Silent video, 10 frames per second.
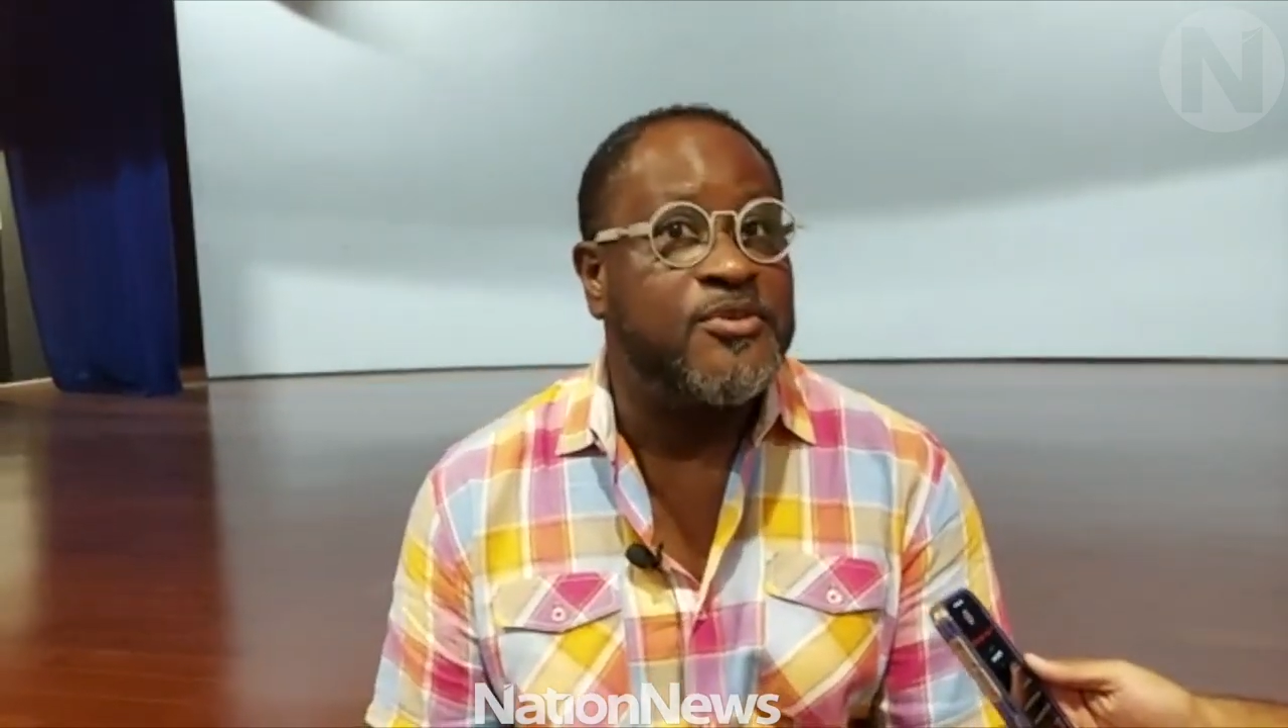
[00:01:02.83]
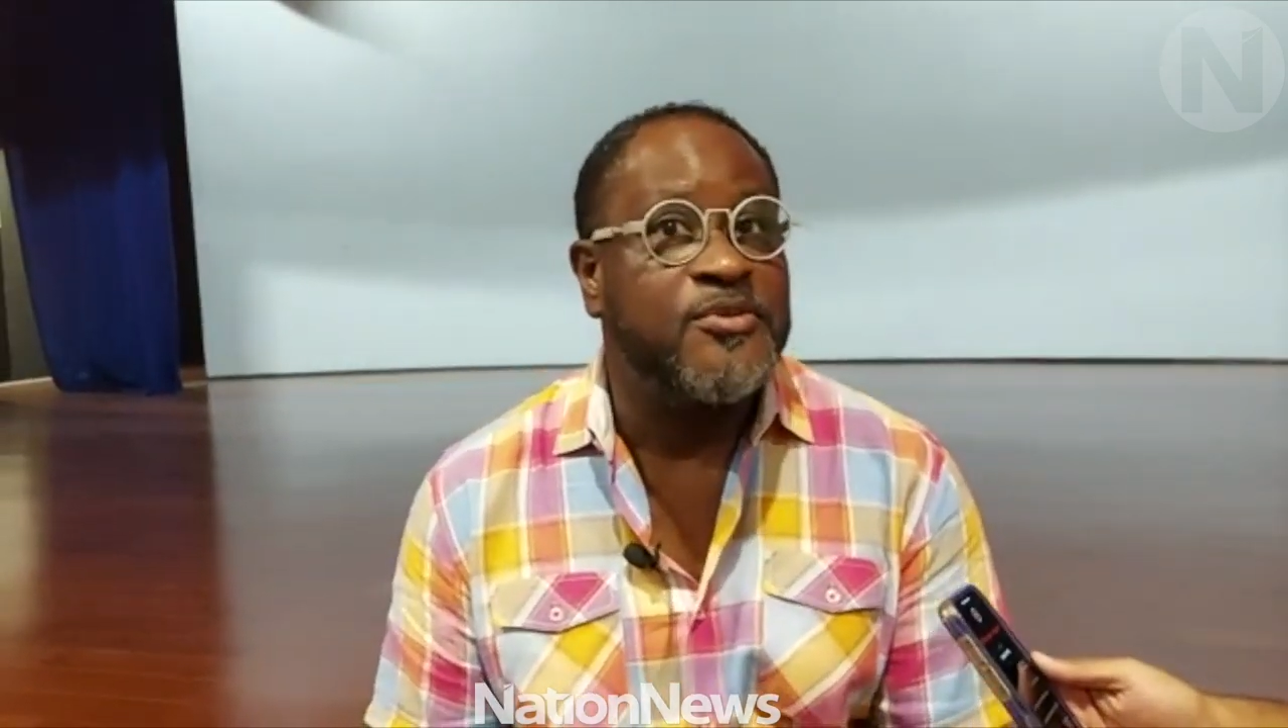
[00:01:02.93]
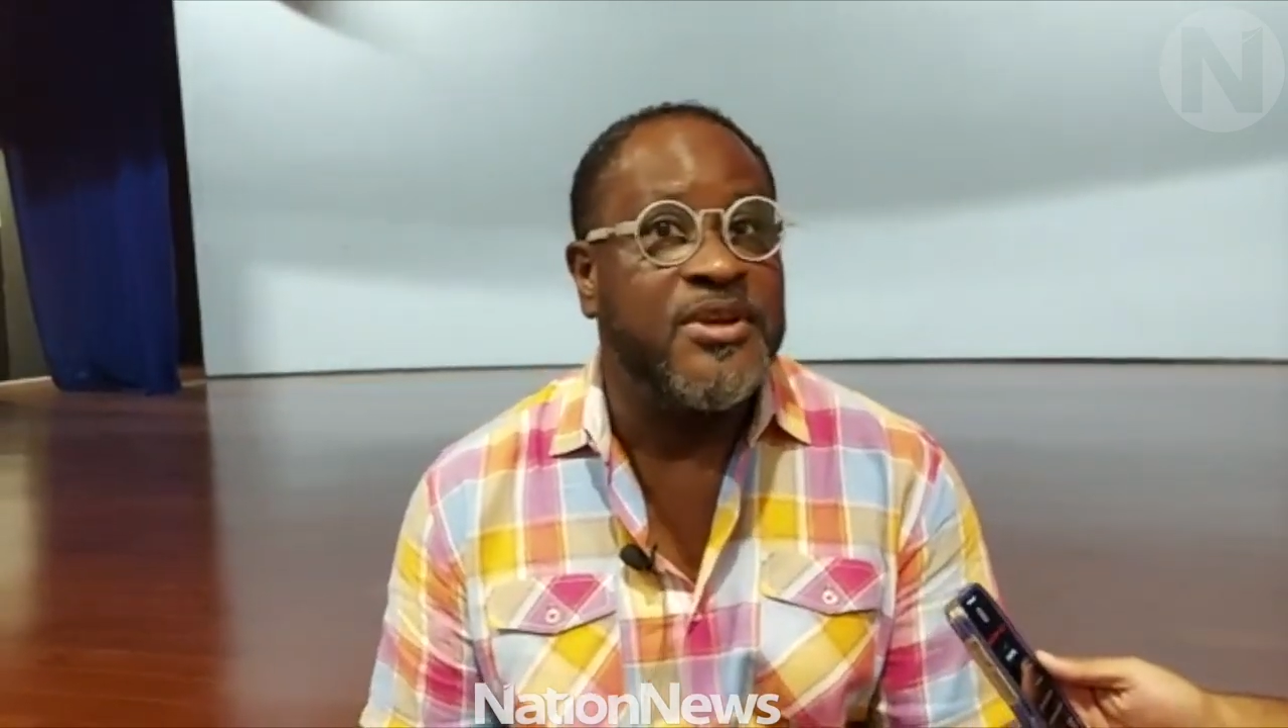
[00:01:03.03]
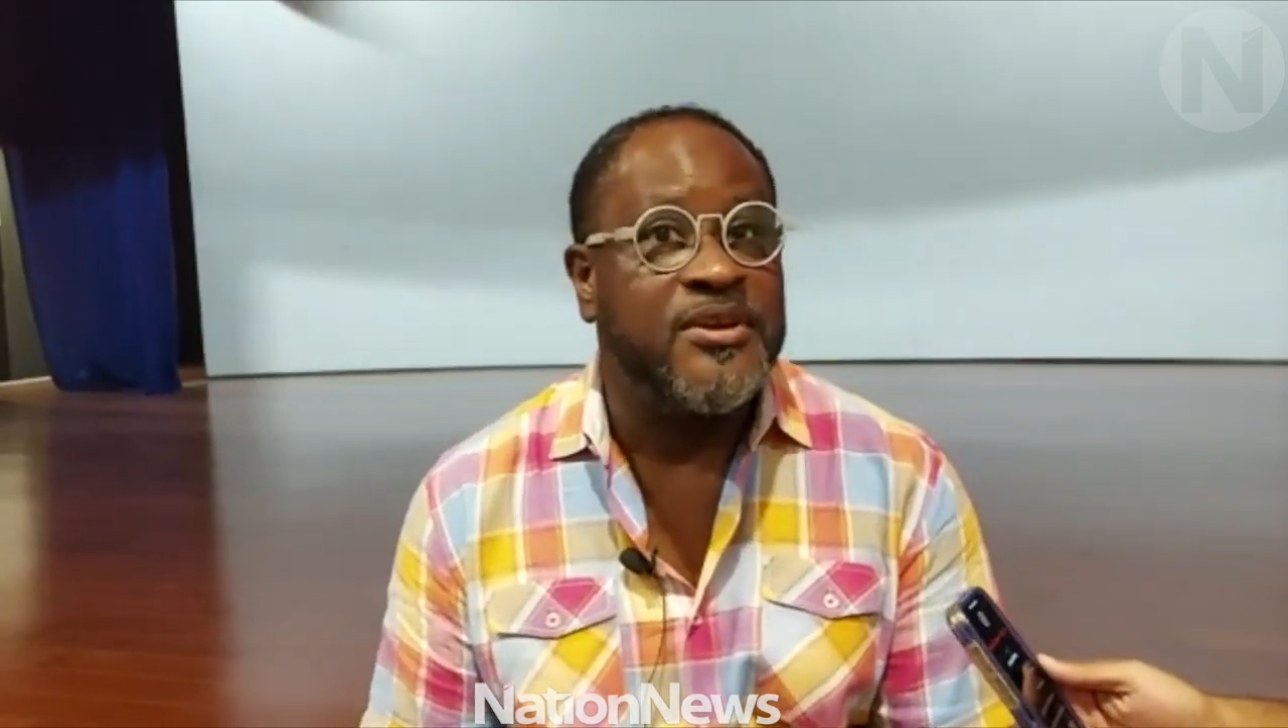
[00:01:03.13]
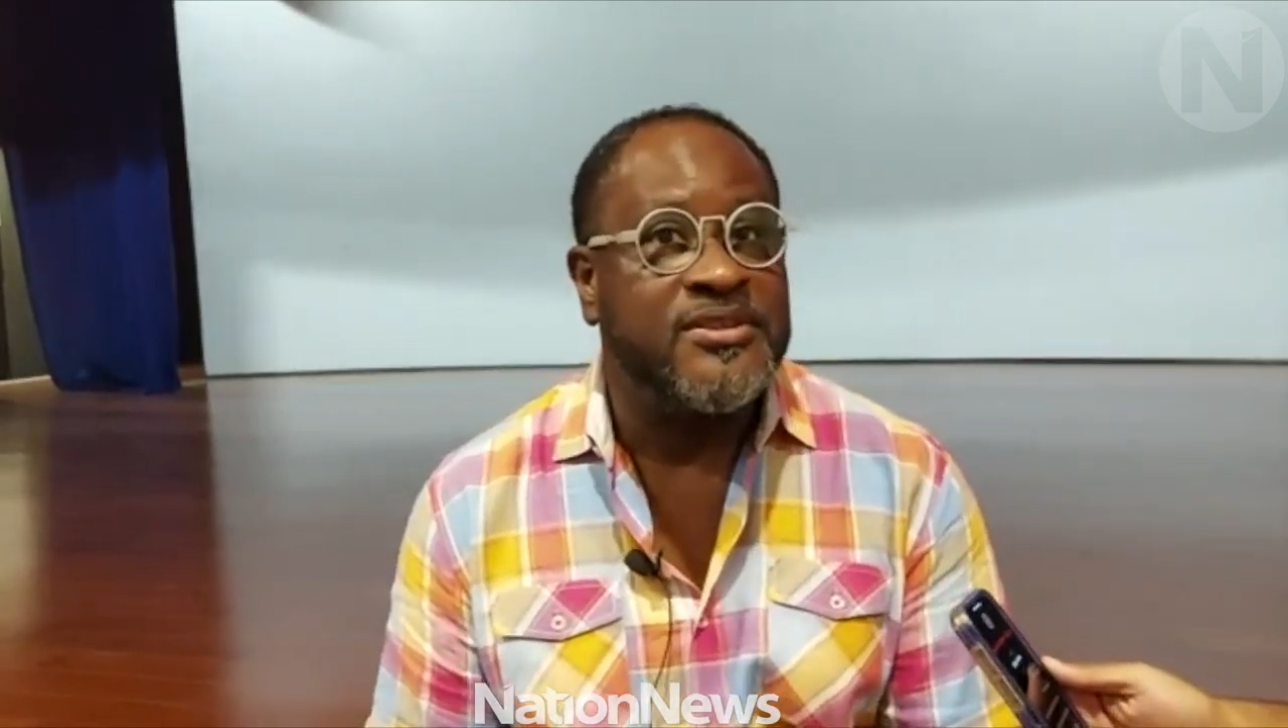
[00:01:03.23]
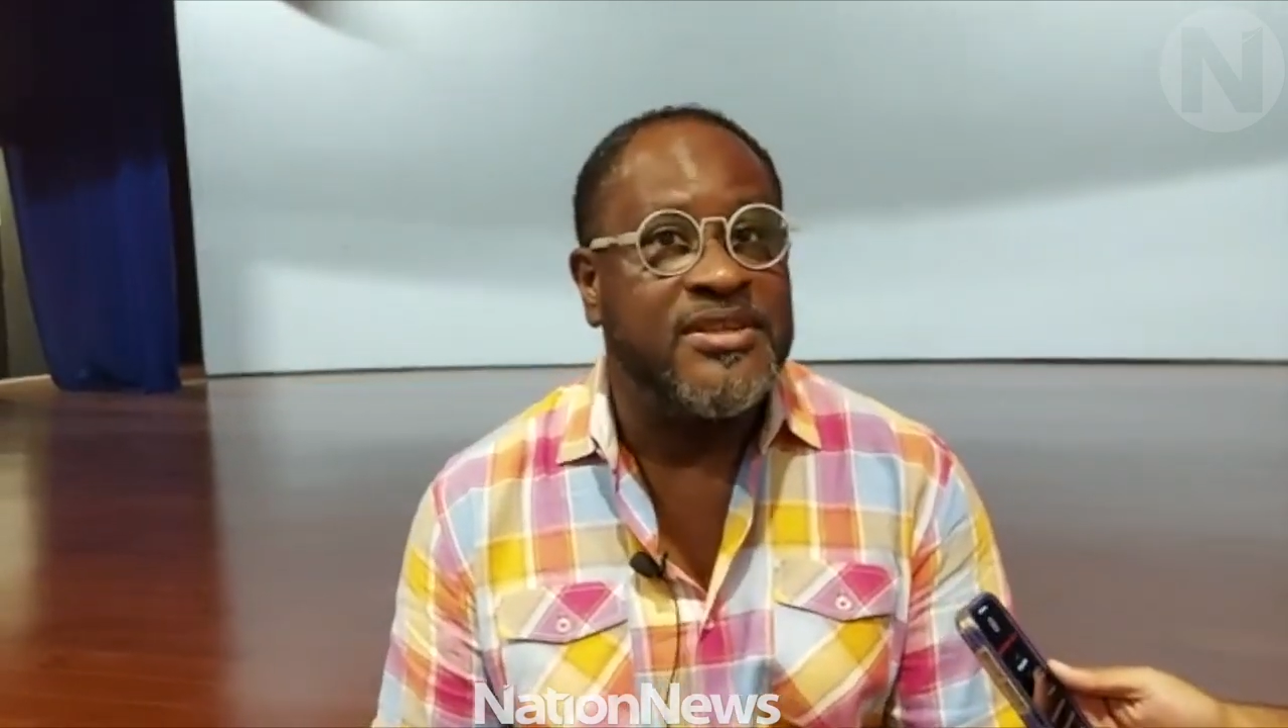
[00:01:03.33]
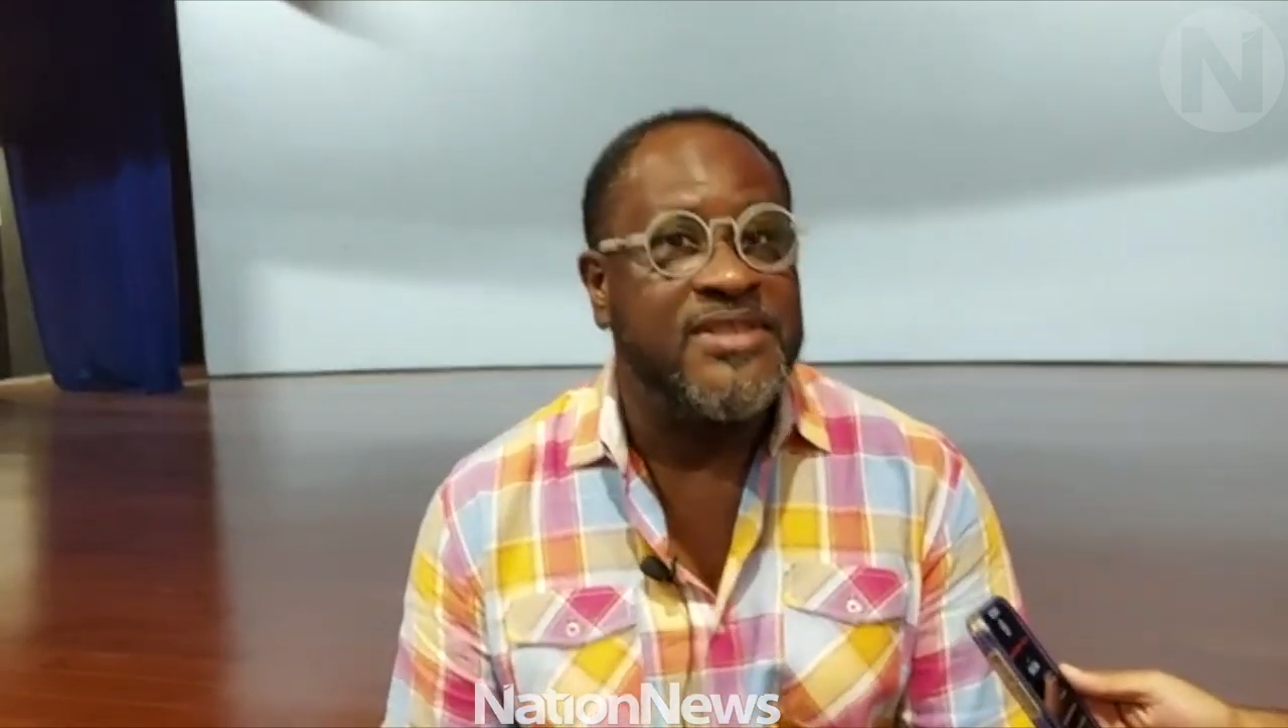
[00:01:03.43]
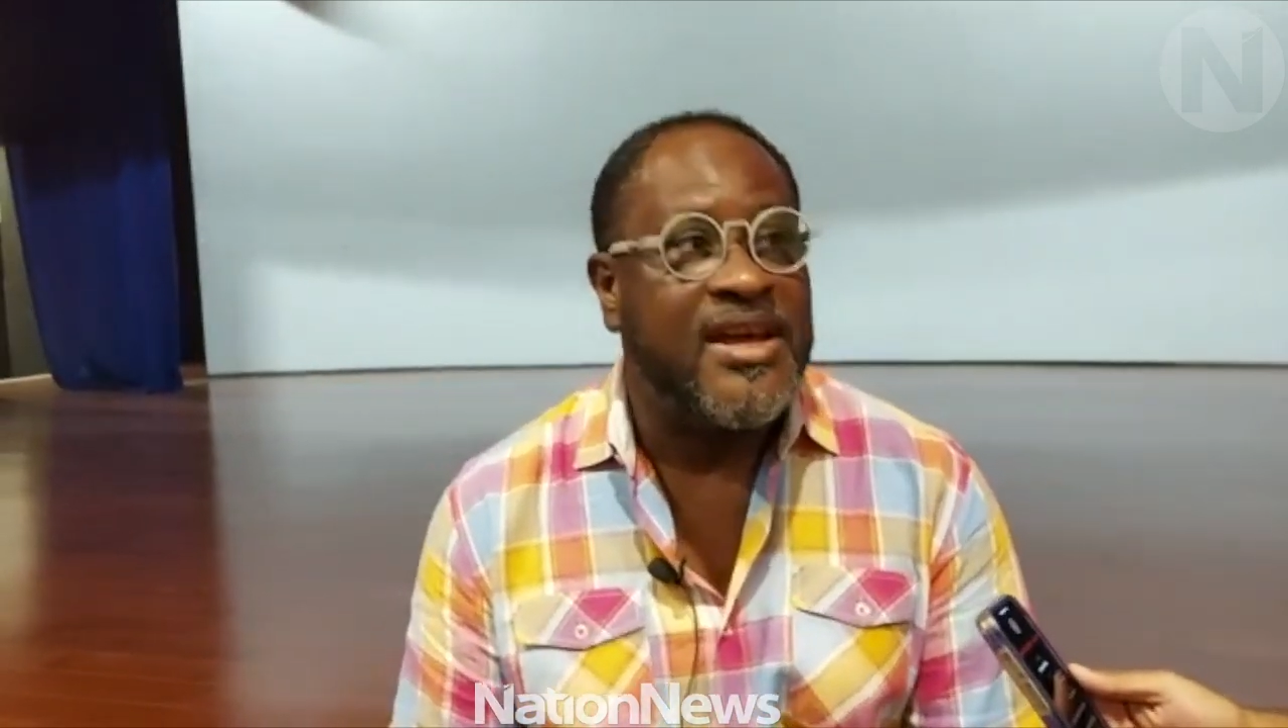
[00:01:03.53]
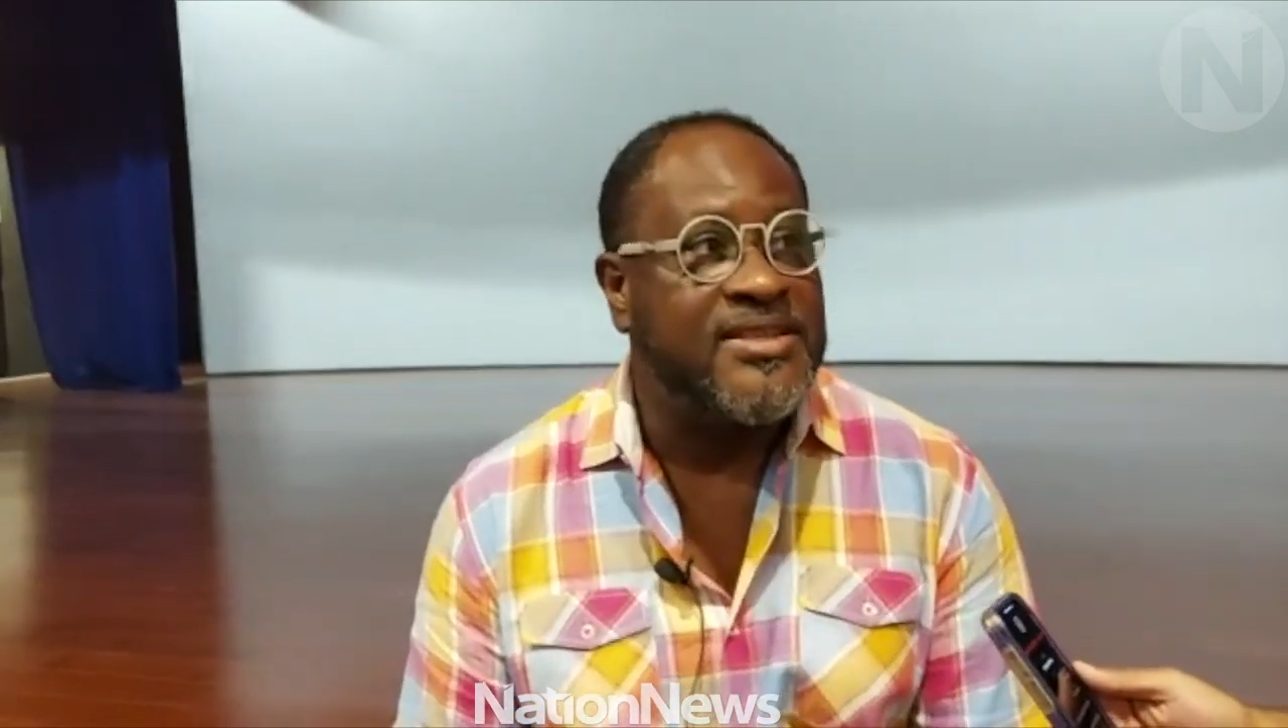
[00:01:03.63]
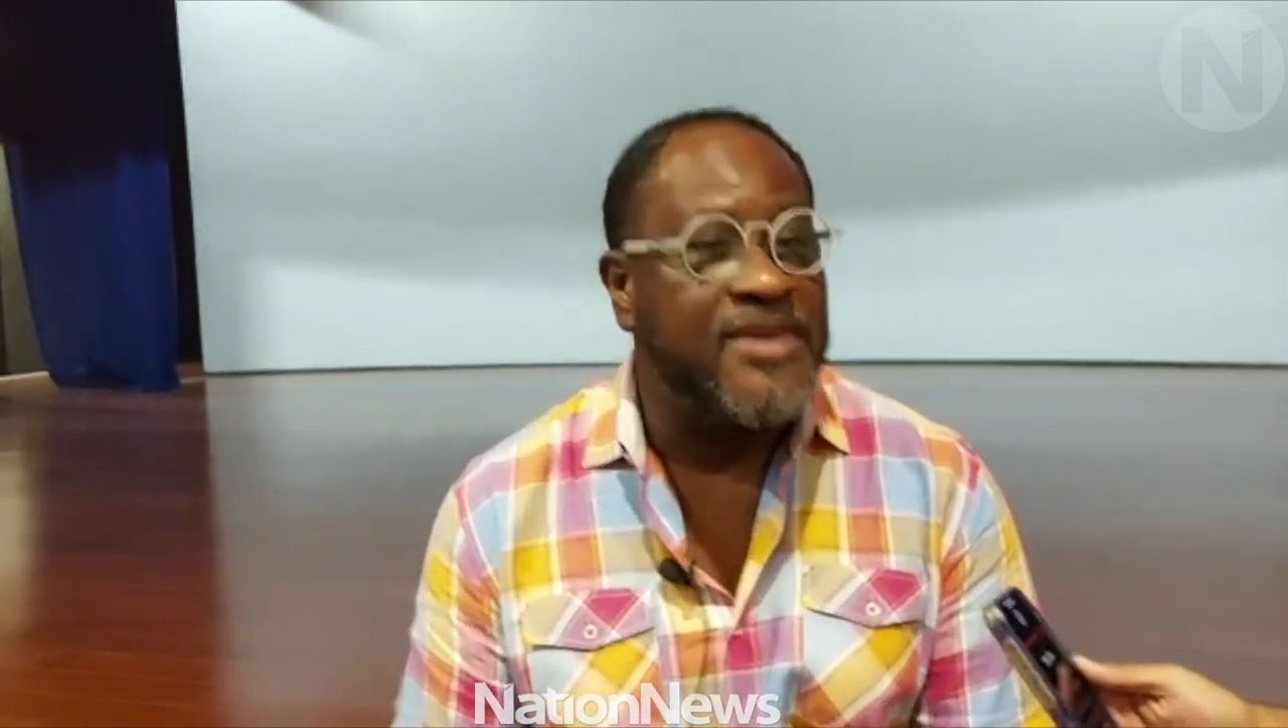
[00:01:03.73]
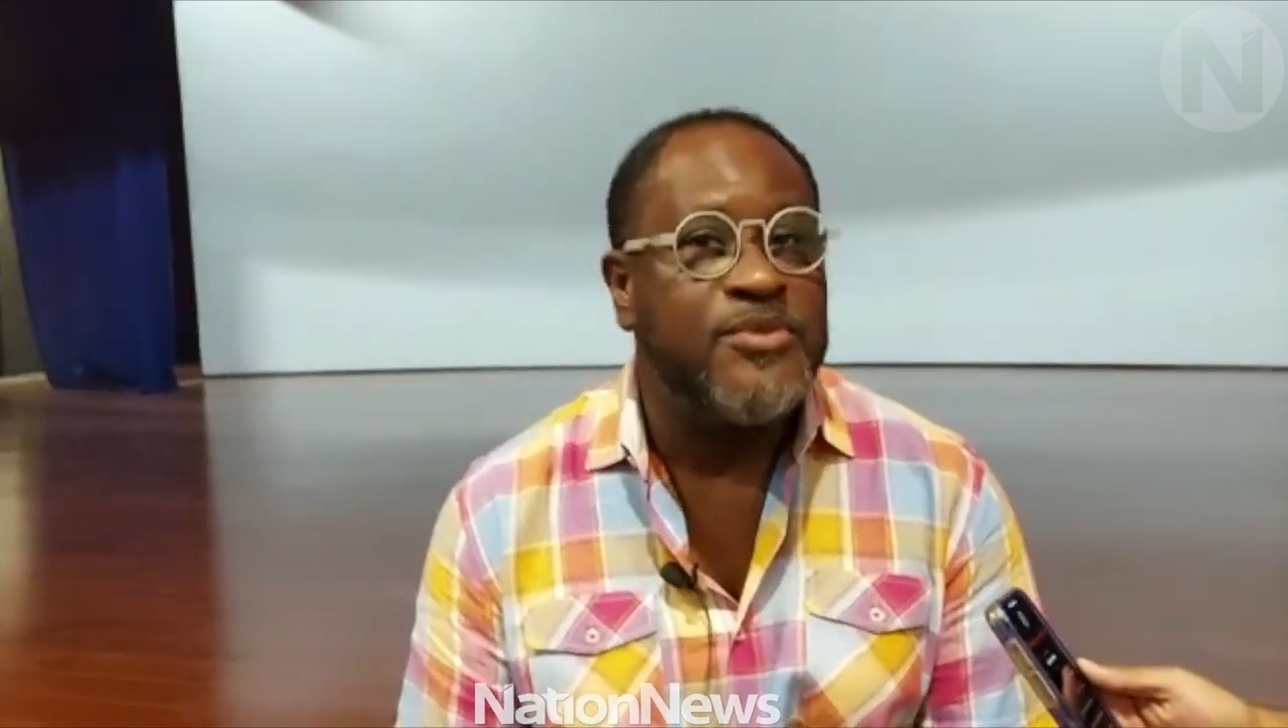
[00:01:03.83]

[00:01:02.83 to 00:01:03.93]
2 years decides, hey,